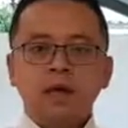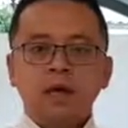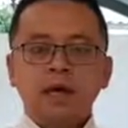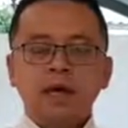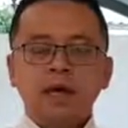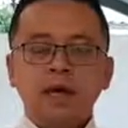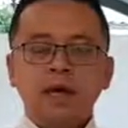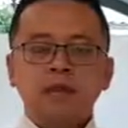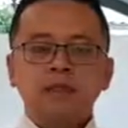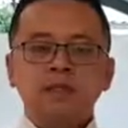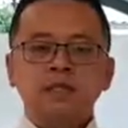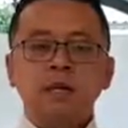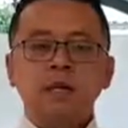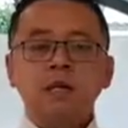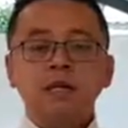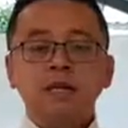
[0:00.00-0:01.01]
is
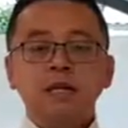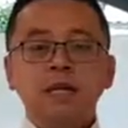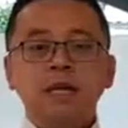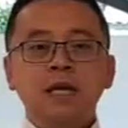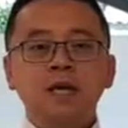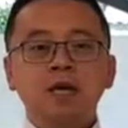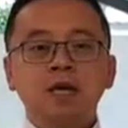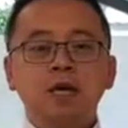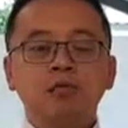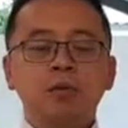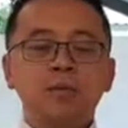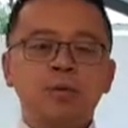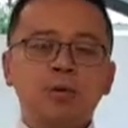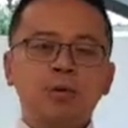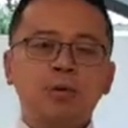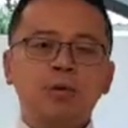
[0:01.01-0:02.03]
the need to
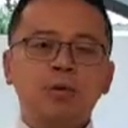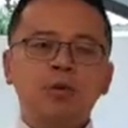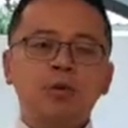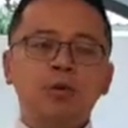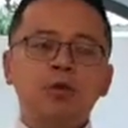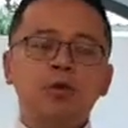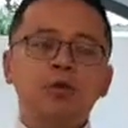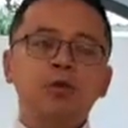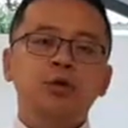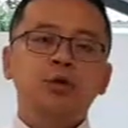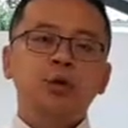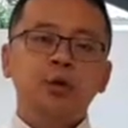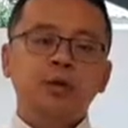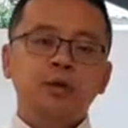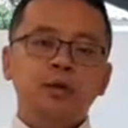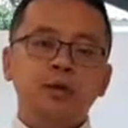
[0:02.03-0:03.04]
report your
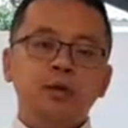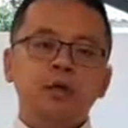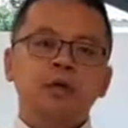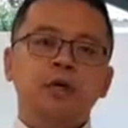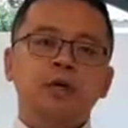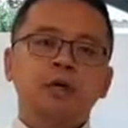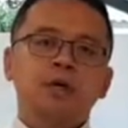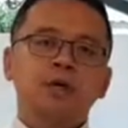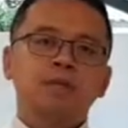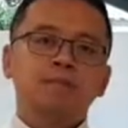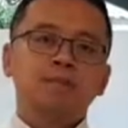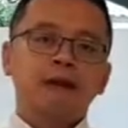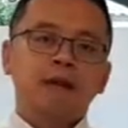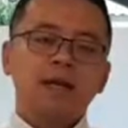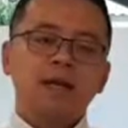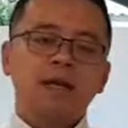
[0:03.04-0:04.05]

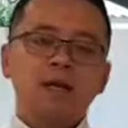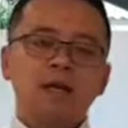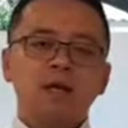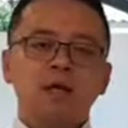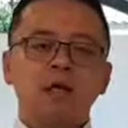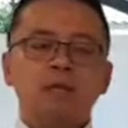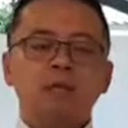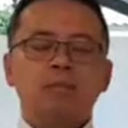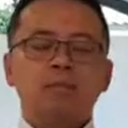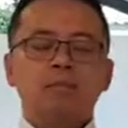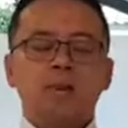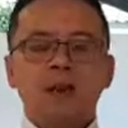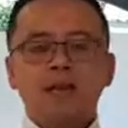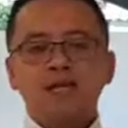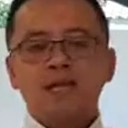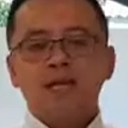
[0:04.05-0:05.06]
non-Spanish
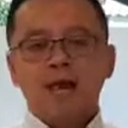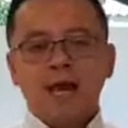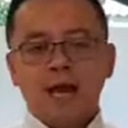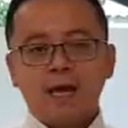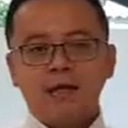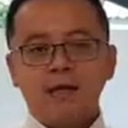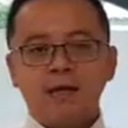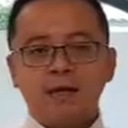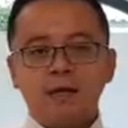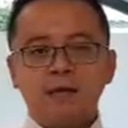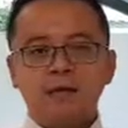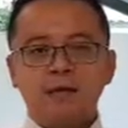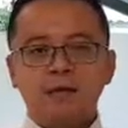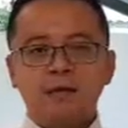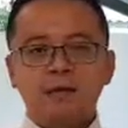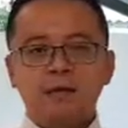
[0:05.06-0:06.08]
based
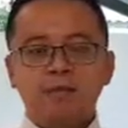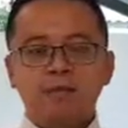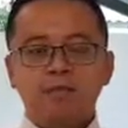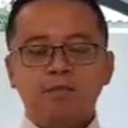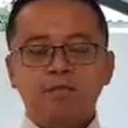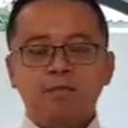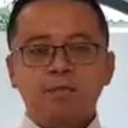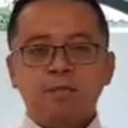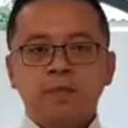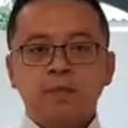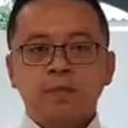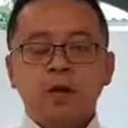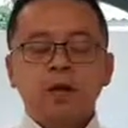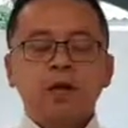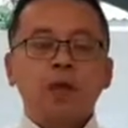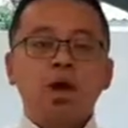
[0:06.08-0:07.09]
assets
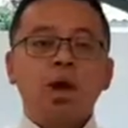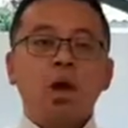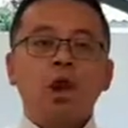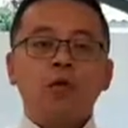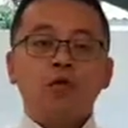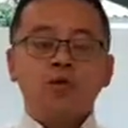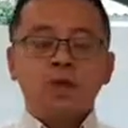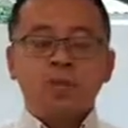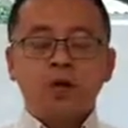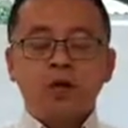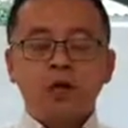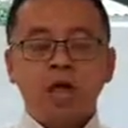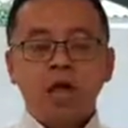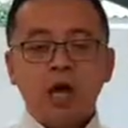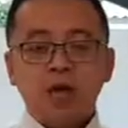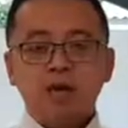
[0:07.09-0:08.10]
on the
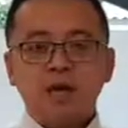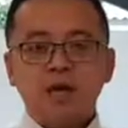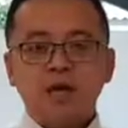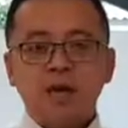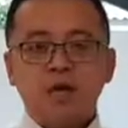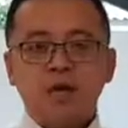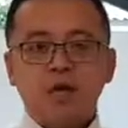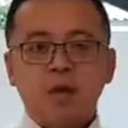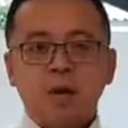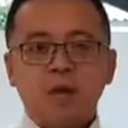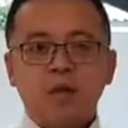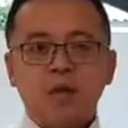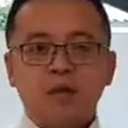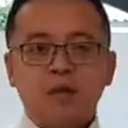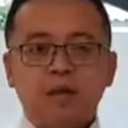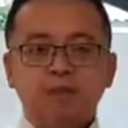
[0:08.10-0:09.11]
Modelo
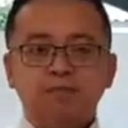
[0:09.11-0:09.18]
720.